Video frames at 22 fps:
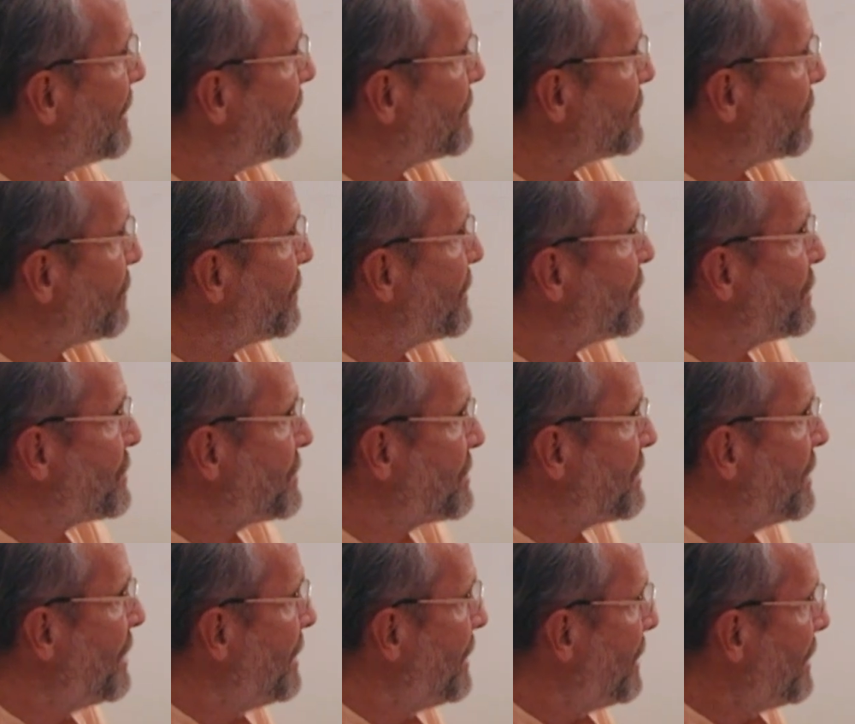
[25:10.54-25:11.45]
So
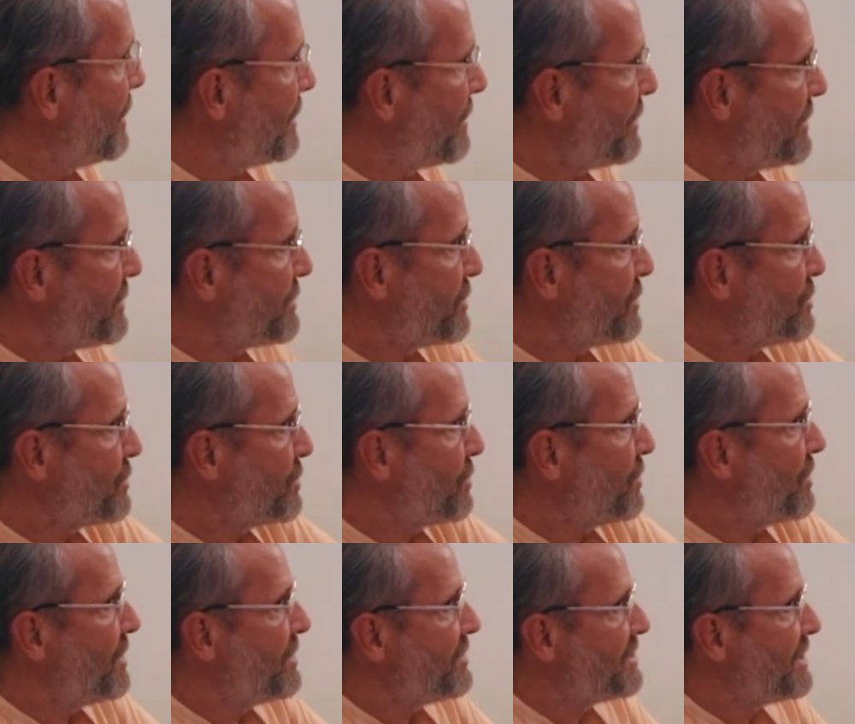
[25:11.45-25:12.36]
this
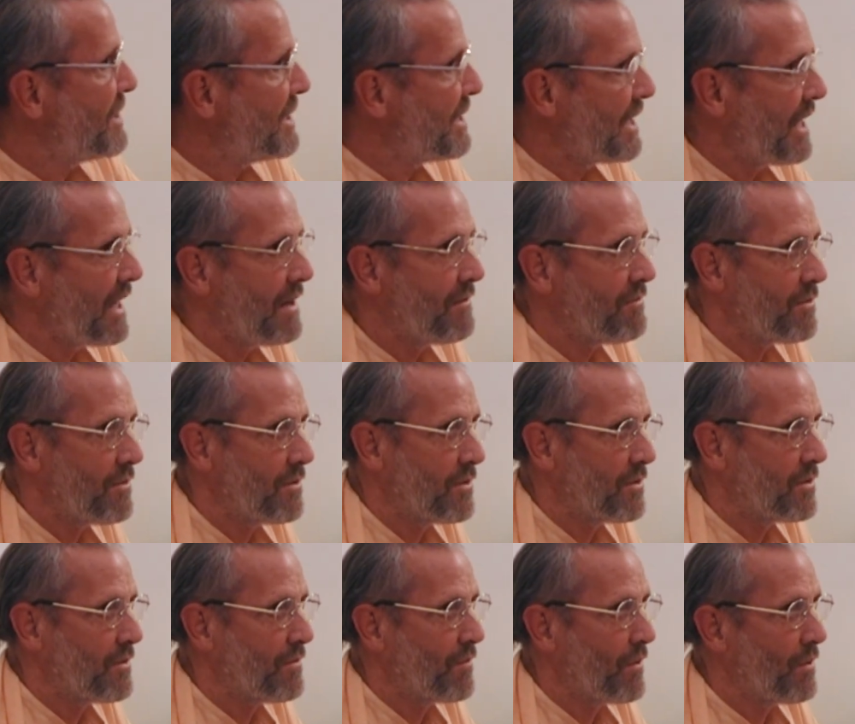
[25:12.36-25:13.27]
assurance he gave to the
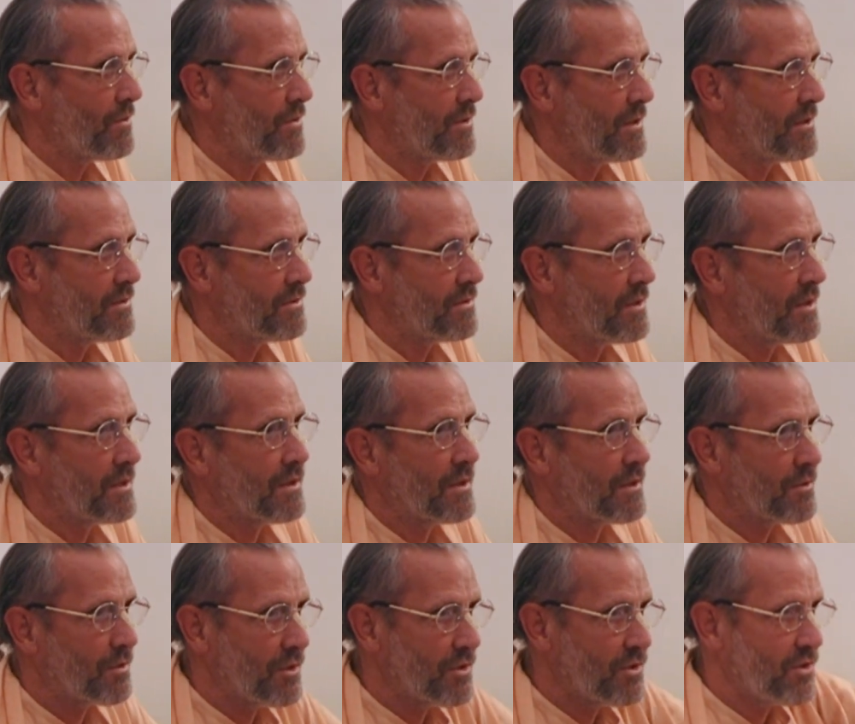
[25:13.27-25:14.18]
devotees, that the
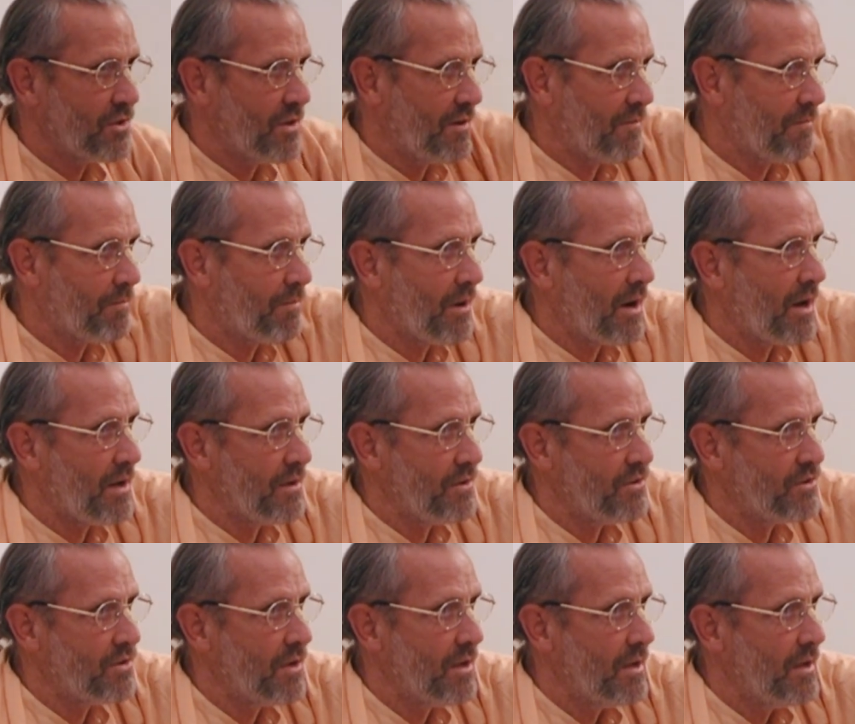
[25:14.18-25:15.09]
Krishna of
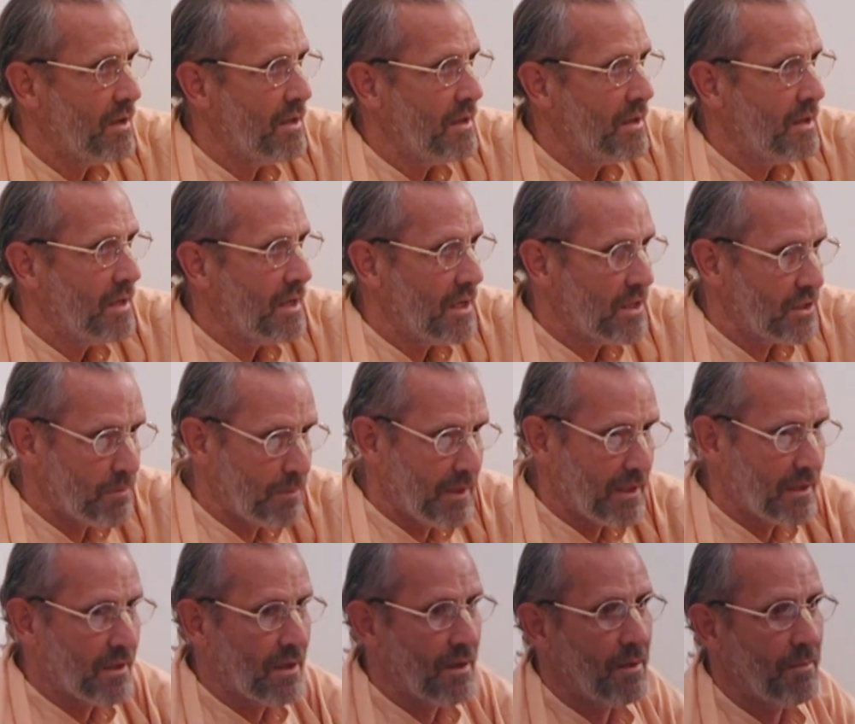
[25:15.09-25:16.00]
Braj has
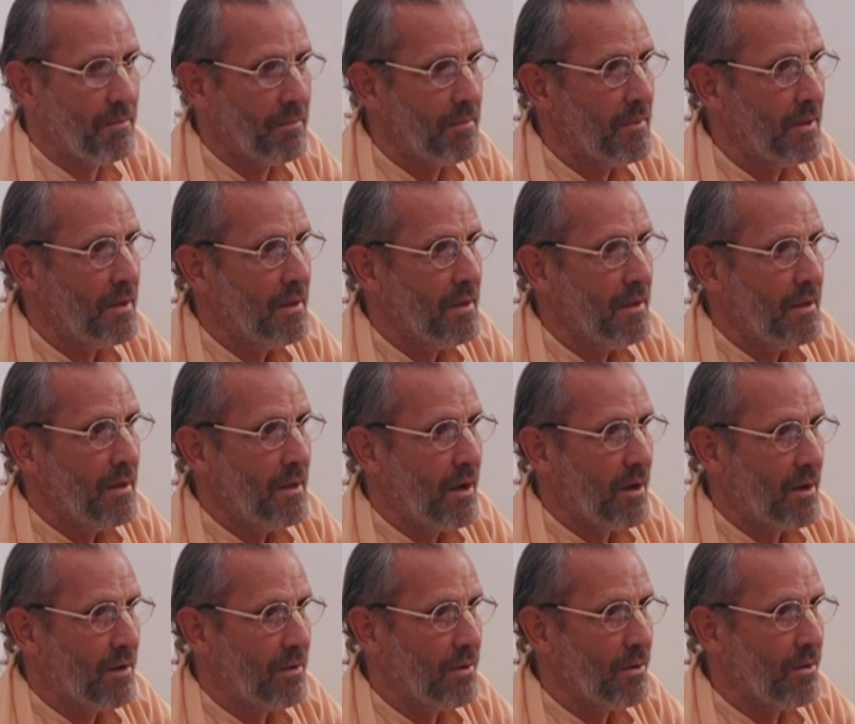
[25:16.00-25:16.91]
become
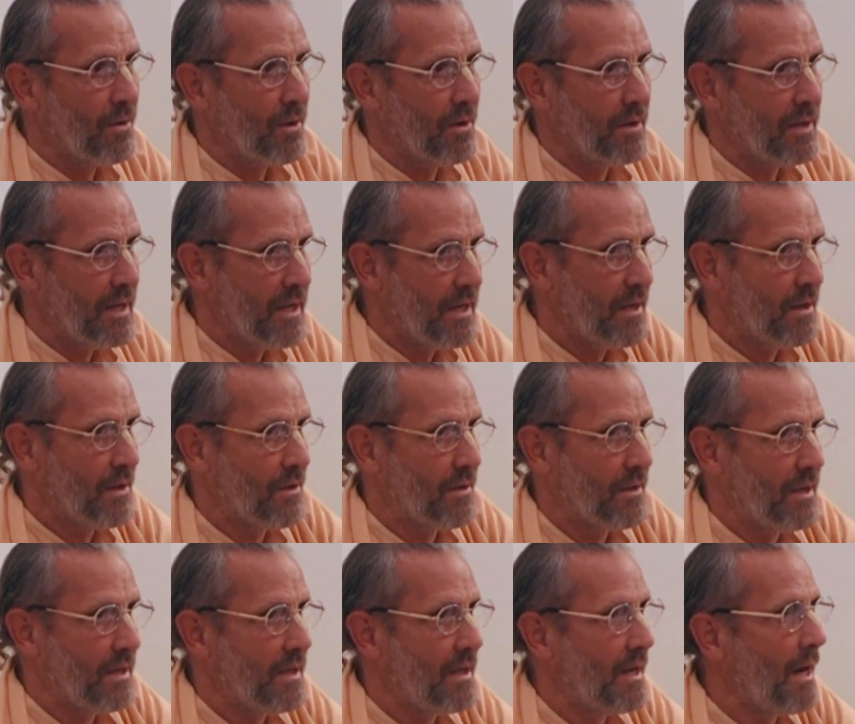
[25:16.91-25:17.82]
our Lord here
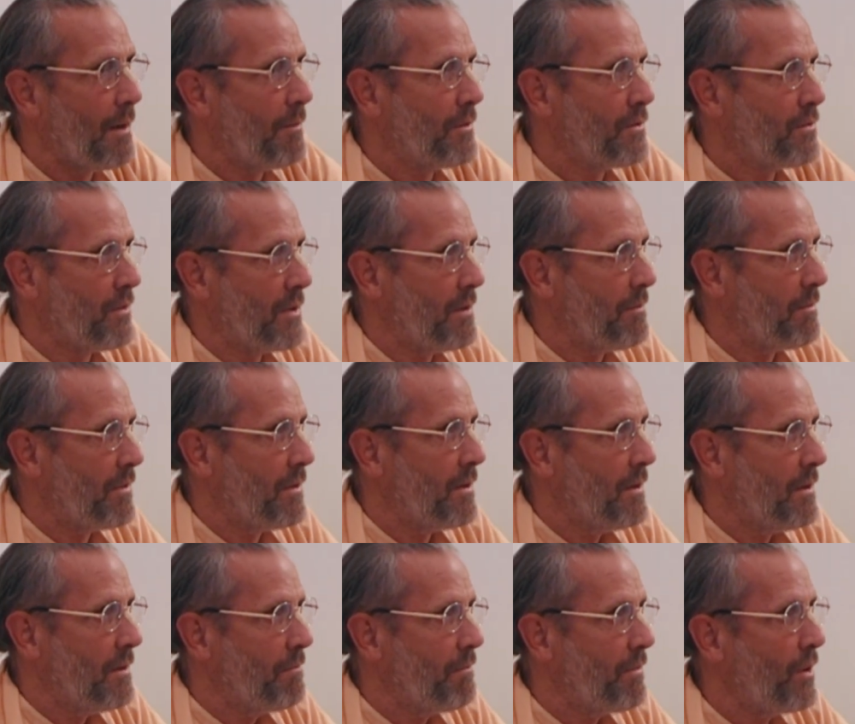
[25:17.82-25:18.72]
in Navadvipa,
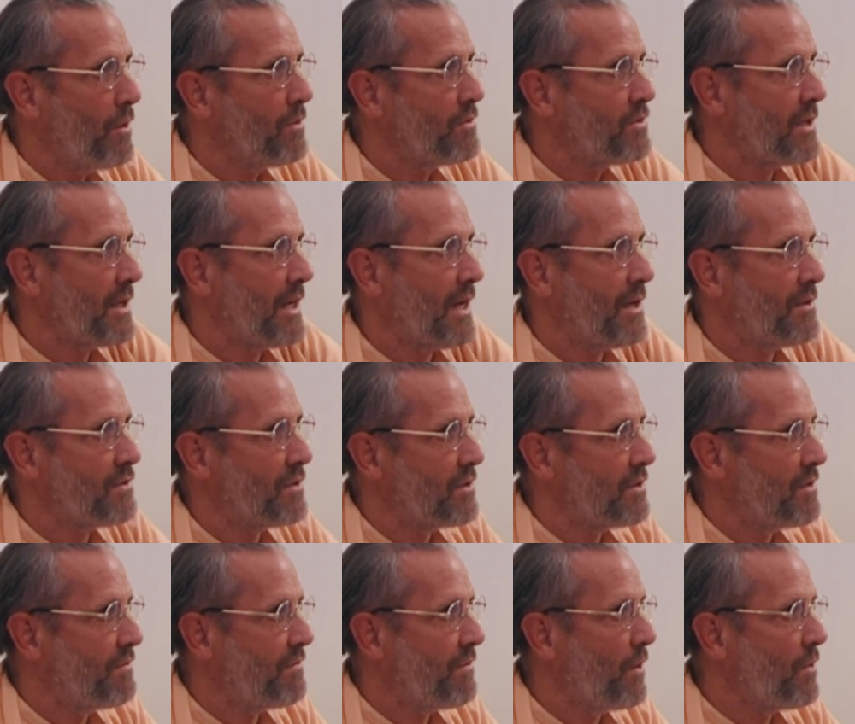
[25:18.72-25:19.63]
posing as a
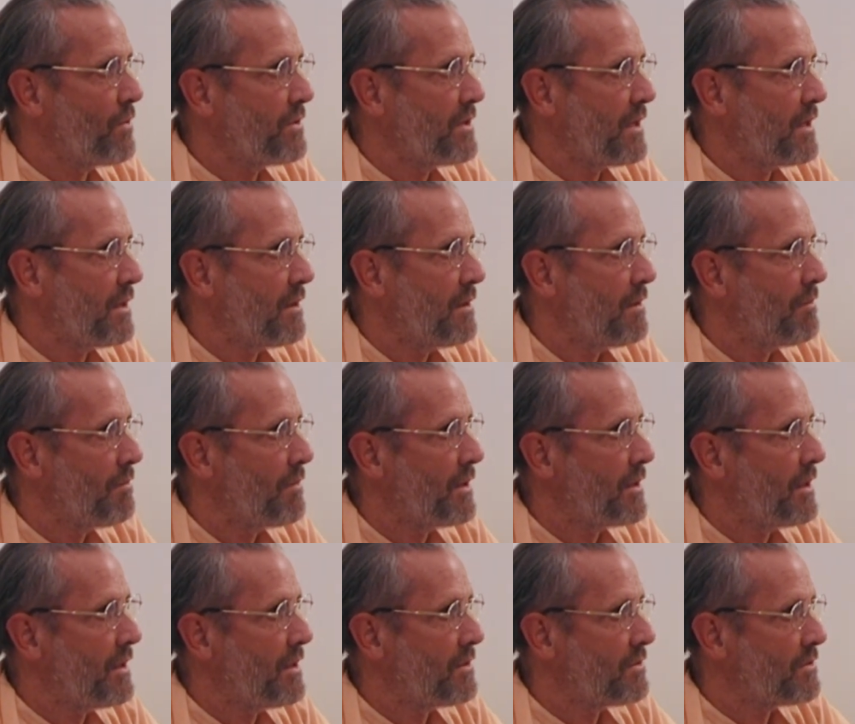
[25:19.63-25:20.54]
devotee,
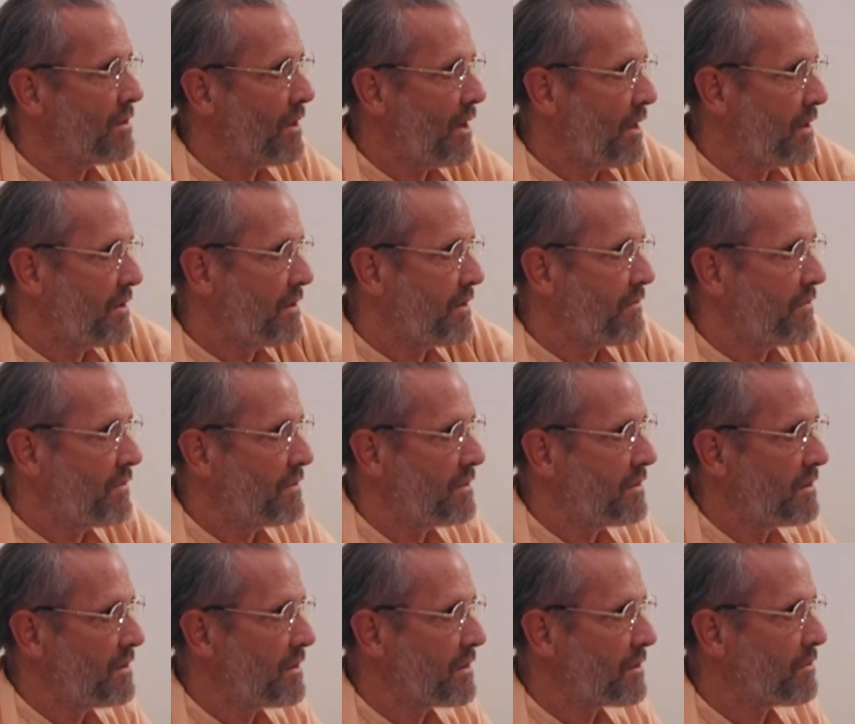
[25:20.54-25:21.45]
but he is non-different
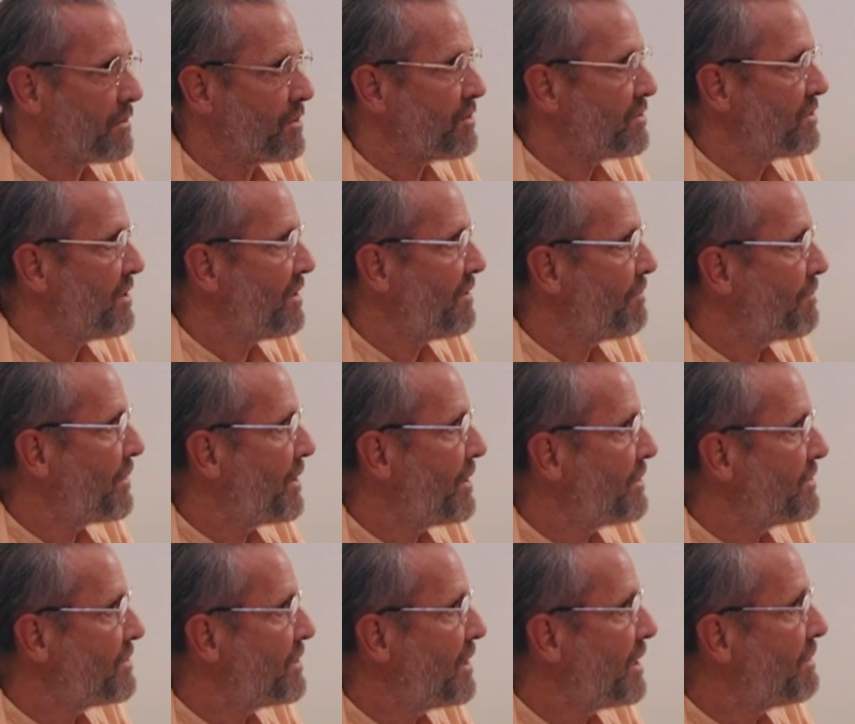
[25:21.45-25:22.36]
than the Krishna of
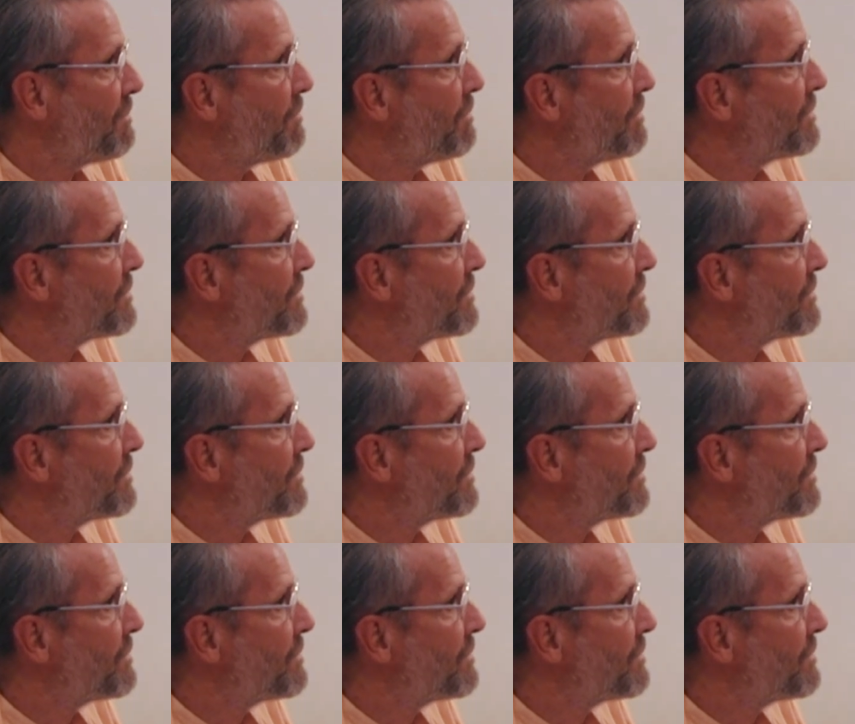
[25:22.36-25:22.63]
Braj. And